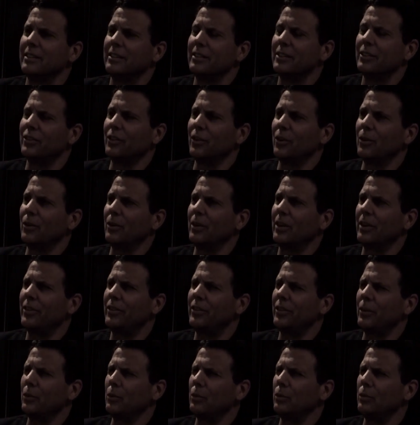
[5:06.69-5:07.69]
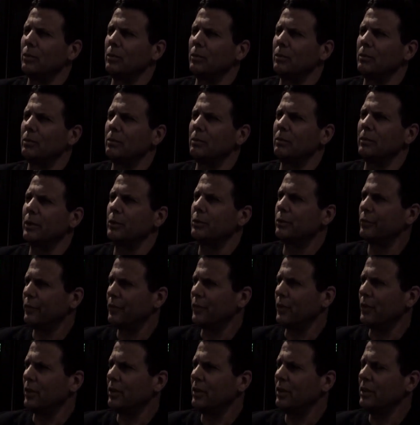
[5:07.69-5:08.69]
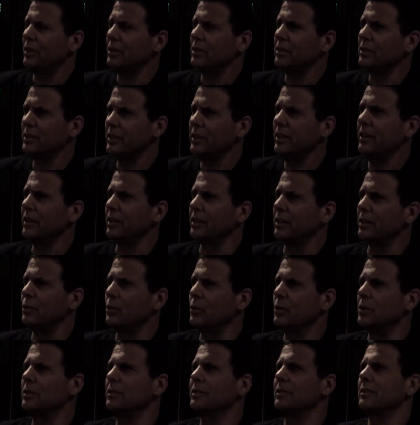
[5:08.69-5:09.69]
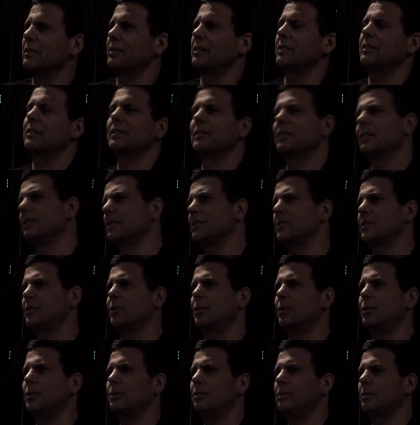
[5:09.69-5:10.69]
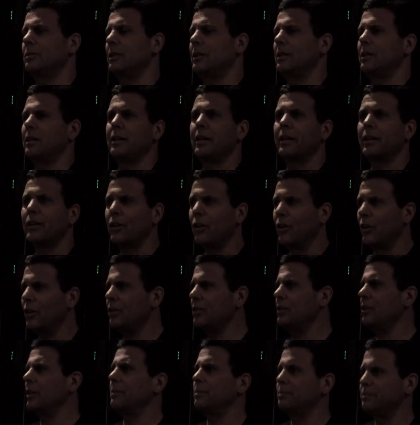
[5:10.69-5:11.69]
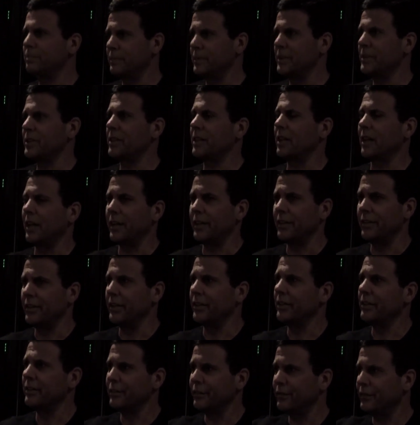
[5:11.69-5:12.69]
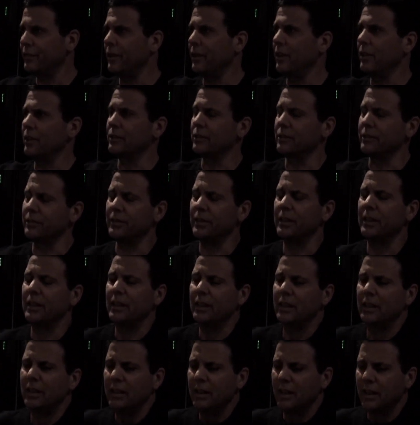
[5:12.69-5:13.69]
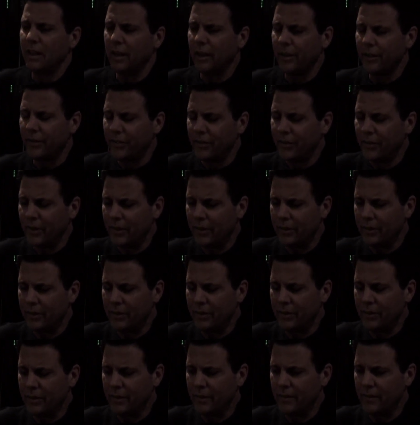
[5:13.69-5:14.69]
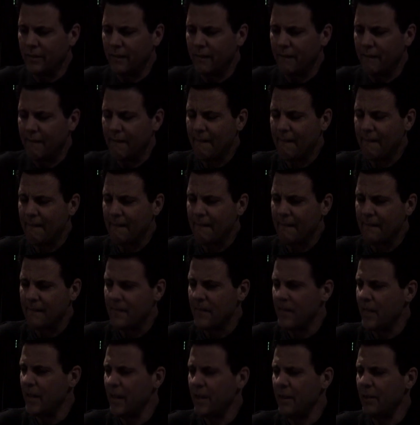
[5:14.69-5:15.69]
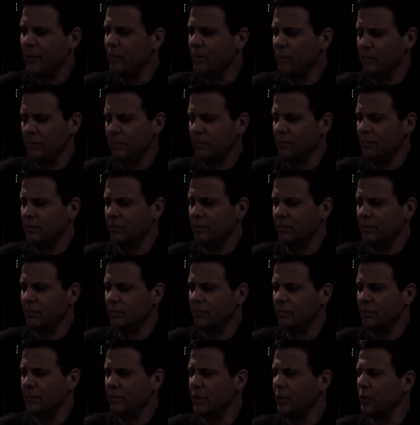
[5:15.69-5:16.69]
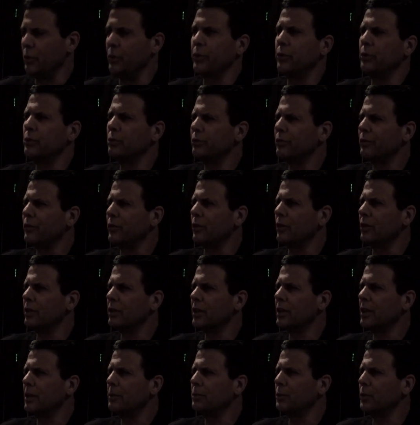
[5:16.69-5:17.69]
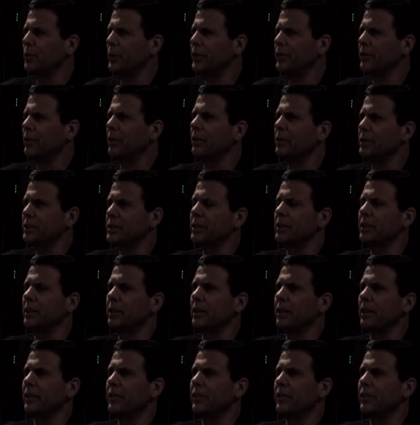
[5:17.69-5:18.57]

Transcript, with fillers: So I said, they were in Florida? Yeah. Well, so I call up this guy, Nick, the father of, I said, uh, hey, you know, you were in Florida a couple of weeks ago? He said, yeah.